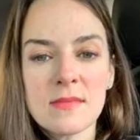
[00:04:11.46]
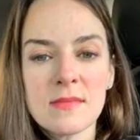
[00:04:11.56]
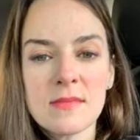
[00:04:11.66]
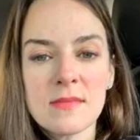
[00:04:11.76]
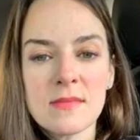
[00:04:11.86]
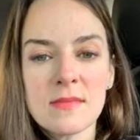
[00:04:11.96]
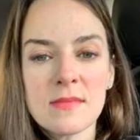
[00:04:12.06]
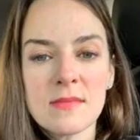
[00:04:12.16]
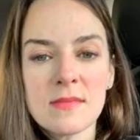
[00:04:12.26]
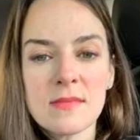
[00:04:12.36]

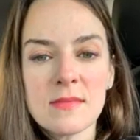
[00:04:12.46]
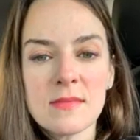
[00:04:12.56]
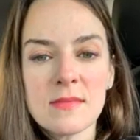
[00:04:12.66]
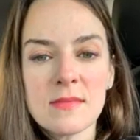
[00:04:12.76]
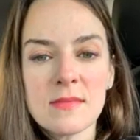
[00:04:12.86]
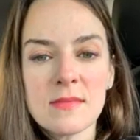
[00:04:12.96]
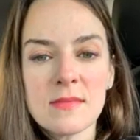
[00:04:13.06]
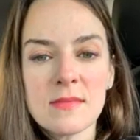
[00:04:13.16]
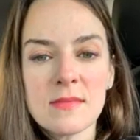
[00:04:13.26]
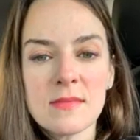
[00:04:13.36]

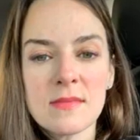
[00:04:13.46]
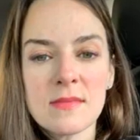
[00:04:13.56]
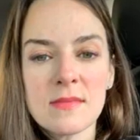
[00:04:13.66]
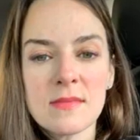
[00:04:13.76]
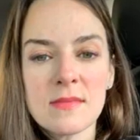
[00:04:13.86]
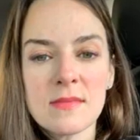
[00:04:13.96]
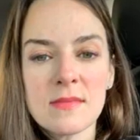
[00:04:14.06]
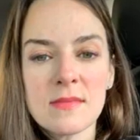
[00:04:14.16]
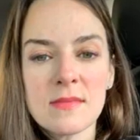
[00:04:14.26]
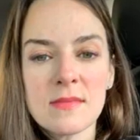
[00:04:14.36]

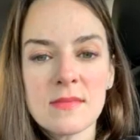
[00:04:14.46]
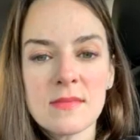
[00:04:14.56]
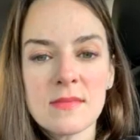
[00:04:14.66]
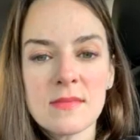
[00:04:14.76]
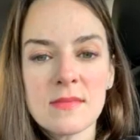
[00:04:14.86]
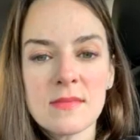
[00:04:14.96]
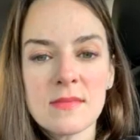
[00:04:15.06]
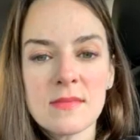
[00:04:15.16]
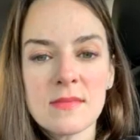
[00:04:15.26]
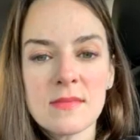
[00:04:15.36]

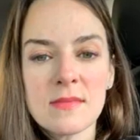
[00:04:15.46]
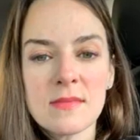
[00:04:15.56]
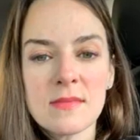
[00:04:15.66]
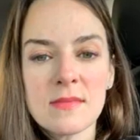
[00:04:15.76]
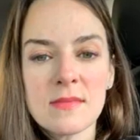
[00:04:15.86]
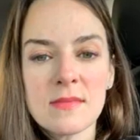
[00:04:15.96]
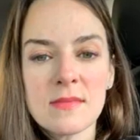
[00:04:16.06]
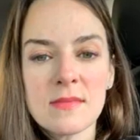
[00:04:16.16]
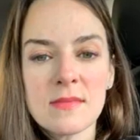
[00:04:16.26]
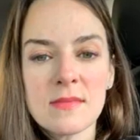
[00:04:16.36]

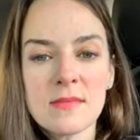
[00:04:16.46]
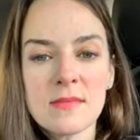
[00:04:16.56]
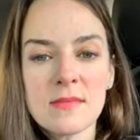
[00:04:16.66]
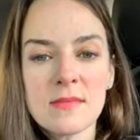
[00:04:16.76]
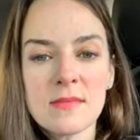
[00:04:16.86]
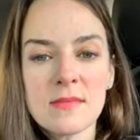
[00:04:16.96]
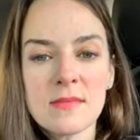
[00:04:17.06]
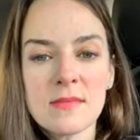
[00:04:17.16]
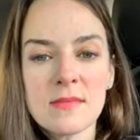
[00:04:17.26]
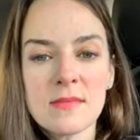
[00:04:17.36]

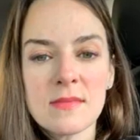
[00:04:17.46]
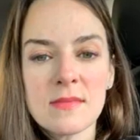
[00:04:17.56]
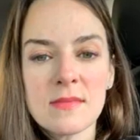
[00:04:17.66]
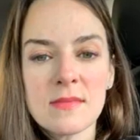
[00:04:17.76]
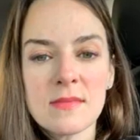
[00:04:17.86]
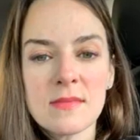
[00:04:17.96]
This is a still picture; no speech is visible.